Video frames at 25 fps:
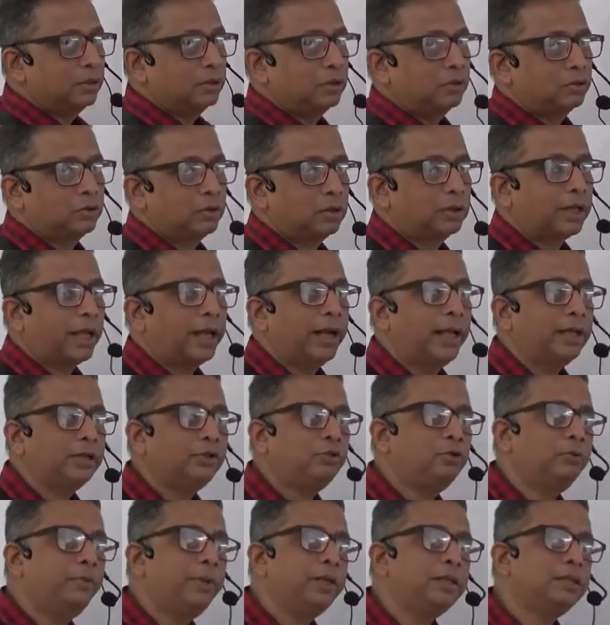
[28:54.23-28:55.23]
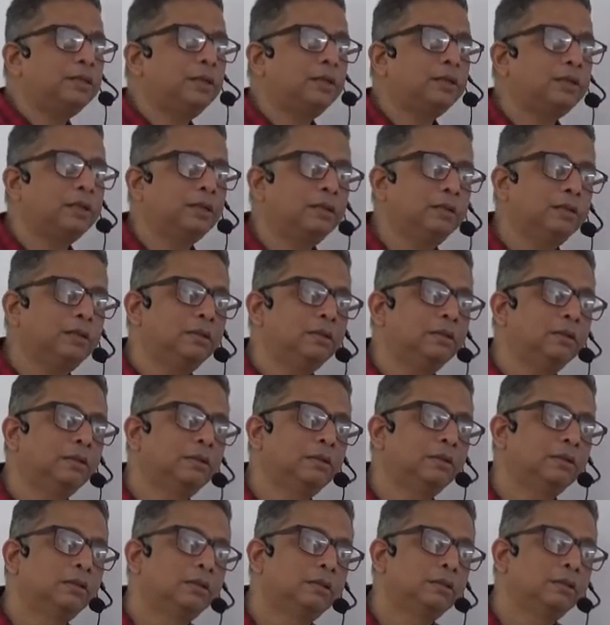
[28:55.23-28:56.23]
So there has to be certain
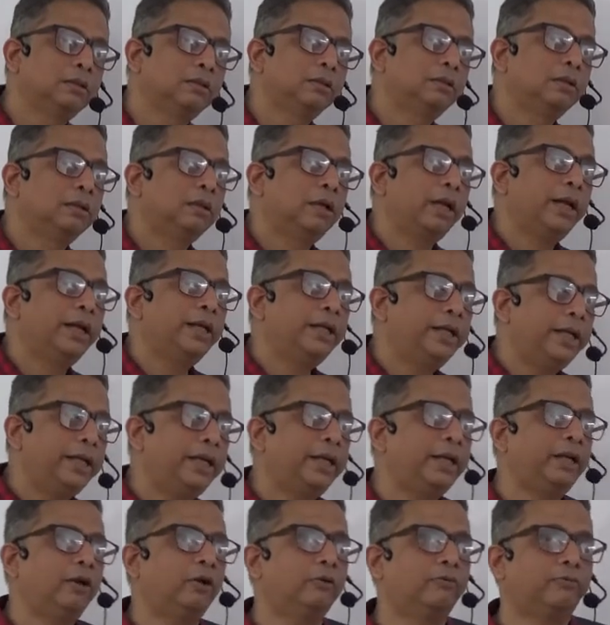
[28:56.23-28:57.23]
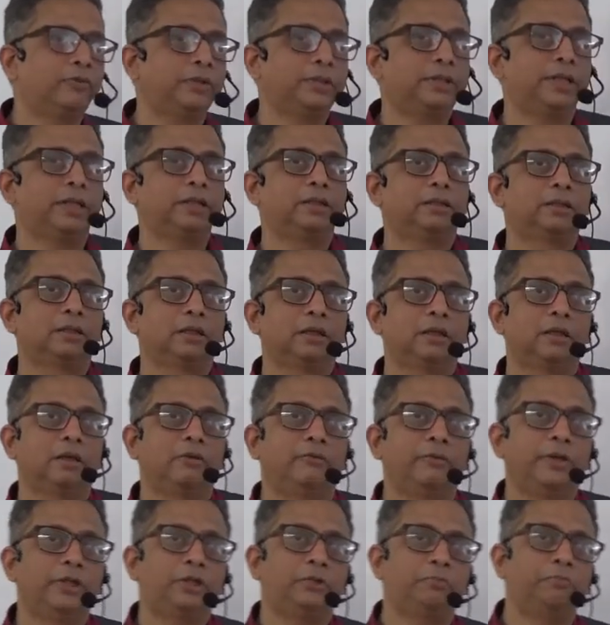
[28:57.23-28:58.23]
entity of physics
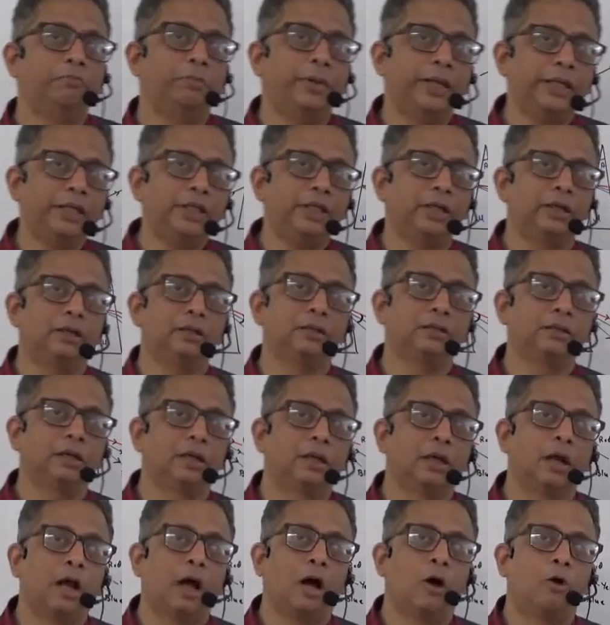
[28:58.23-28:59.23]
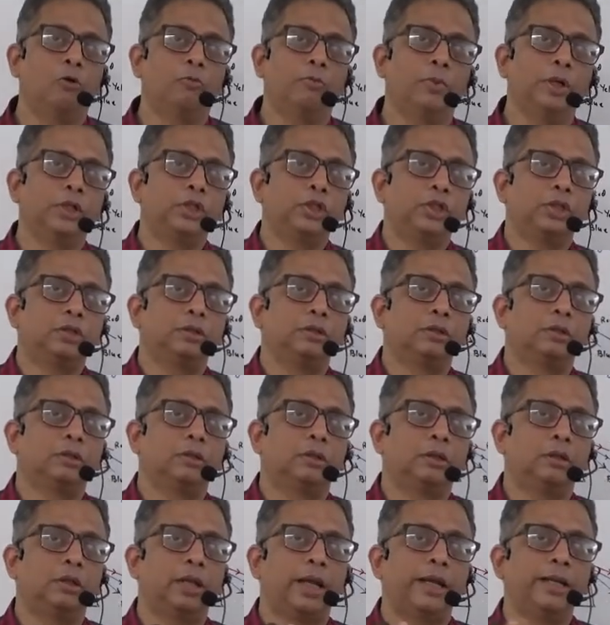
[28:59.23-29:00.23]
which measures how much
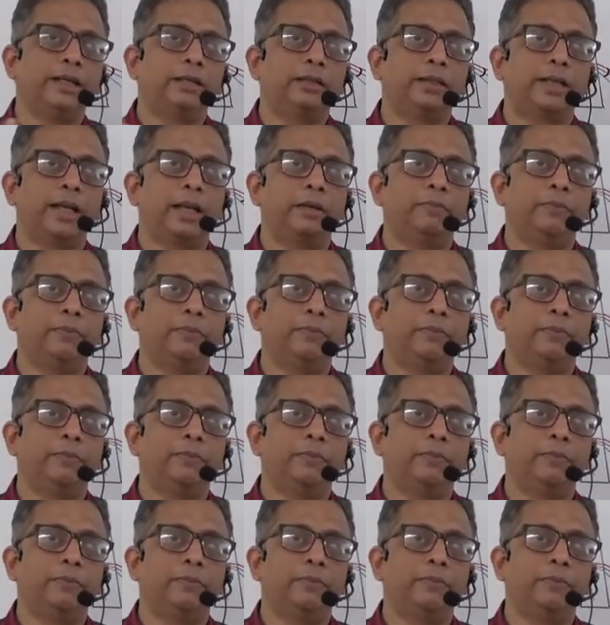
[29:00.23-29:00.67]
light can